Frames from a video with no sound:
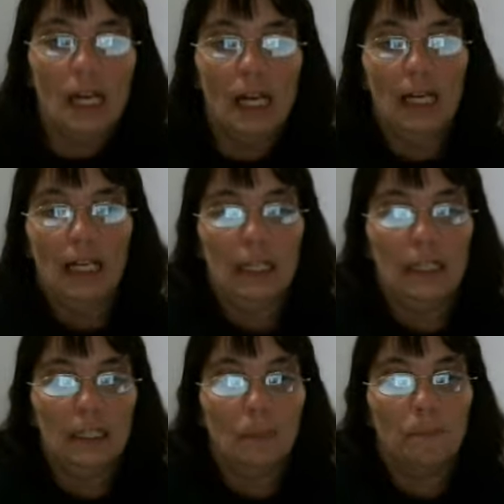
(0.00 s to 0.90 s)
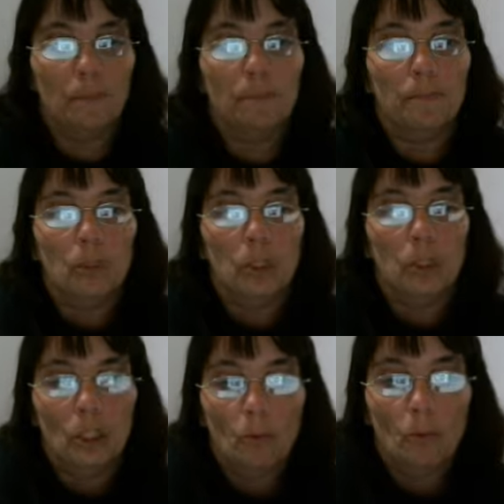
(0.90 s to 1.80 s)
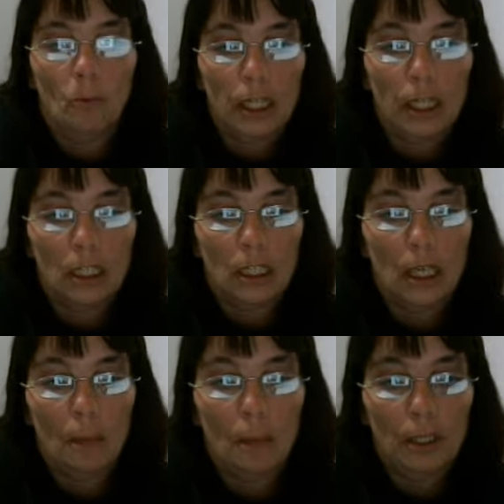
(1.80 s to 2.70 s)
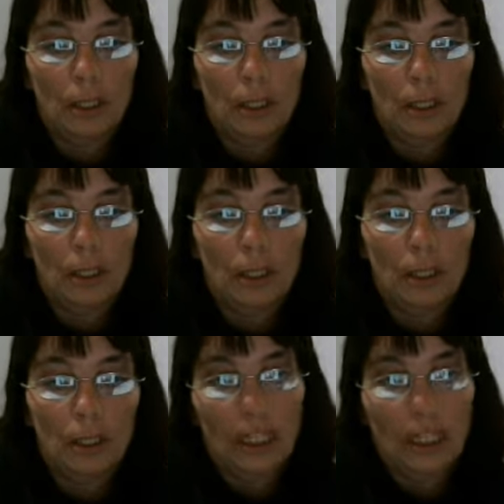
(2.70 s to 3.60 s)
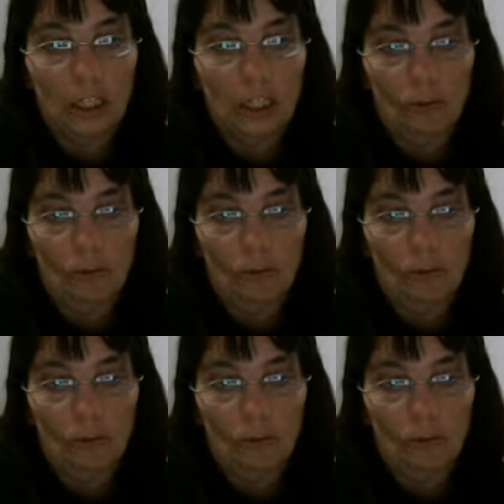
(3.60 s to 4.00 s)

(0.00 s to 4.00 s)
and a good week coming. Thank you.